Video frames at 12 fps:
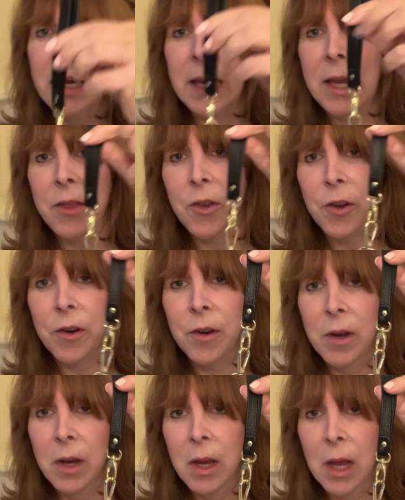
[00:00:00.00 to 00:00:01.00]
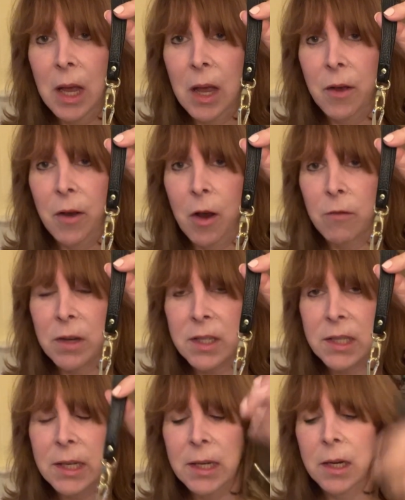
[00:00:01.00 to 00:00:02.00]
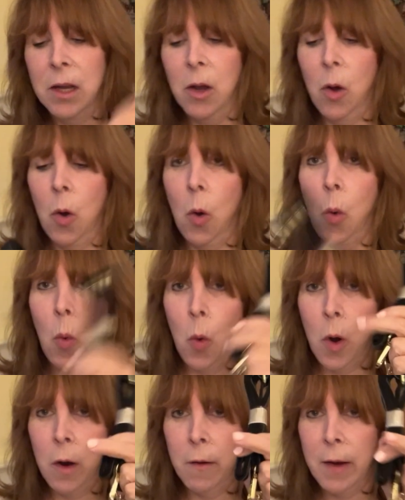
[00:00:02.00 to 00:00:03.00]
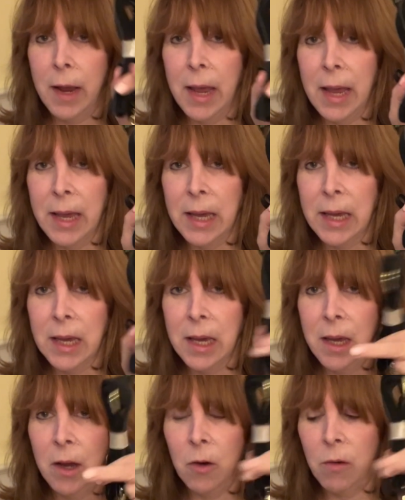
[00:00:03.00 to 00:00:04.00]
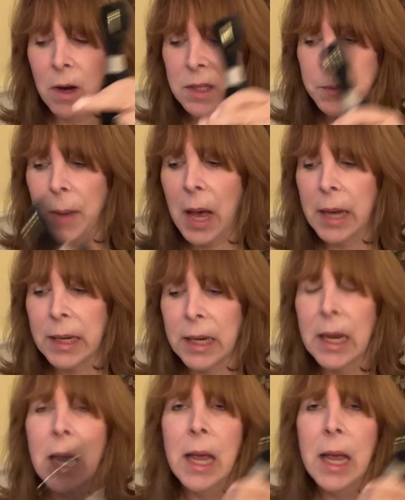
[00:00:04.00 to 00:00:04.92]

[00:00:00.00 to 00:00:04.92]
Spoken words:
either a wristlet or a crossbody.